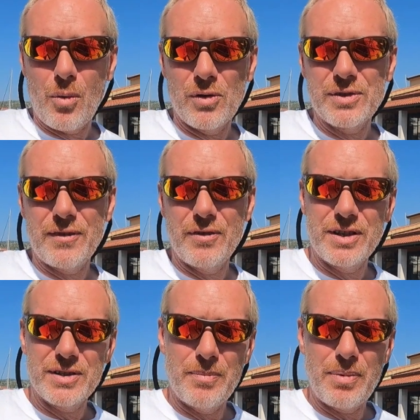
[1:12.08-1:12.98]
Once
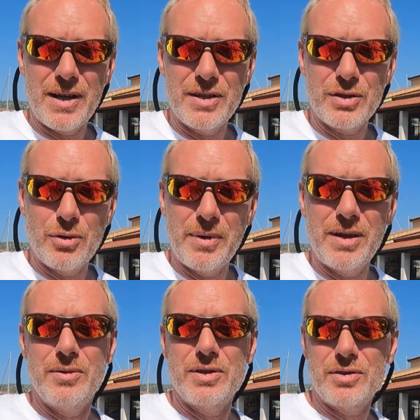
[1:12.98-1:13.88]
everything's in place, you'll meet
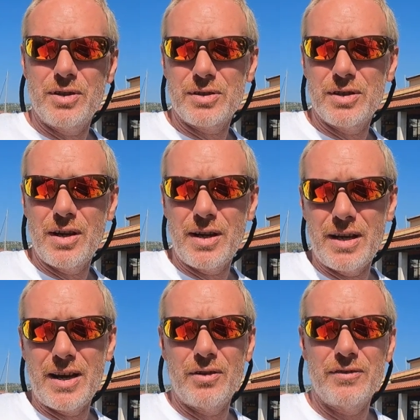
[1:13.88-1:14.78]
your instructor and
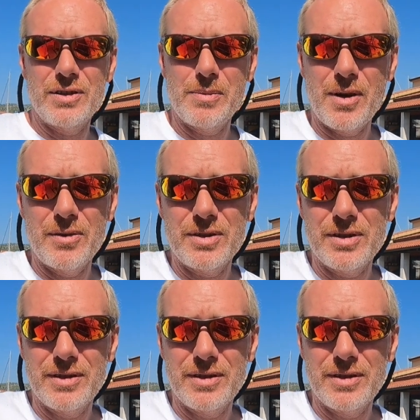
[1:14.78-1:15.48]
head off to the boat.